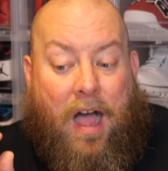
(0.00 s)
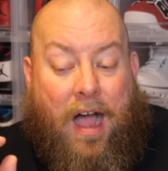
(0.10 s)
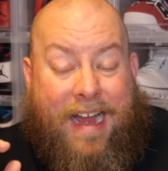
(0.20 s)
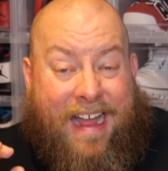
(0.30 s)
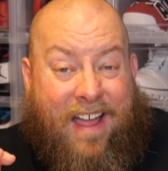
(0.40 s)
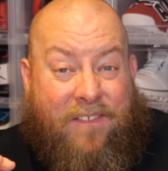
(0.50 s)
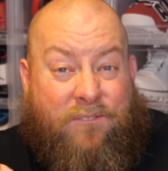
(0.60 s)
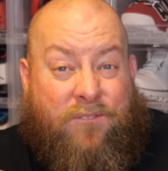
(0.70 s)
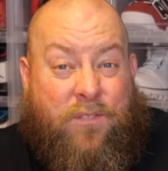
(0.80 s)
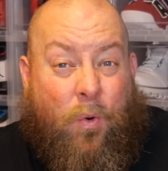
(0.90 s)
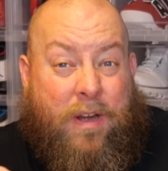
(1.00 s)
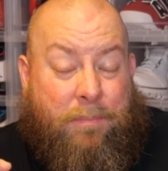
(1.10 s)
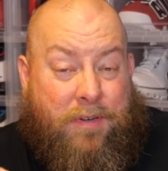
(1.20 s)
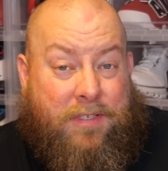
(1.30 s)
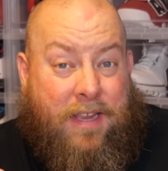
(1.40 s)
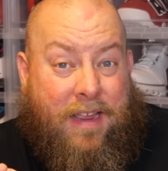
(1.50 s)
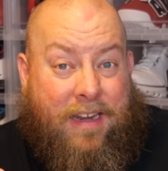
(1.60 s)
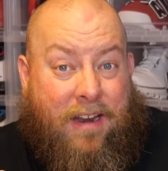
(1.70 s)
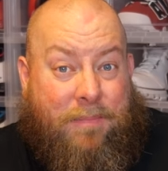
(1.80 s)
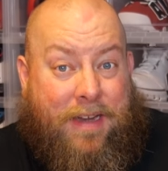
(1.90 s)
I got forty percent
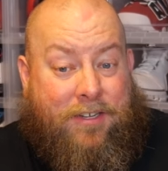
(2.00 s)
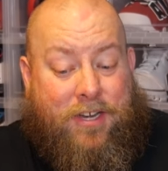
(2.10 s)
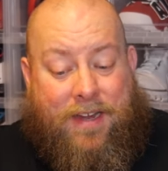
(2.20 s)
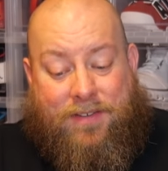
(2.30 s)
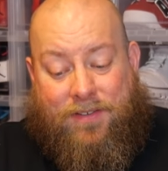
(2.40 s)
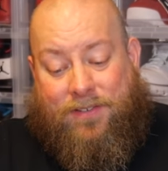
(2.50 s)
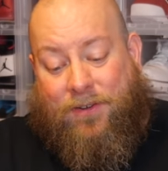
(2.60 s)
ended up being chases.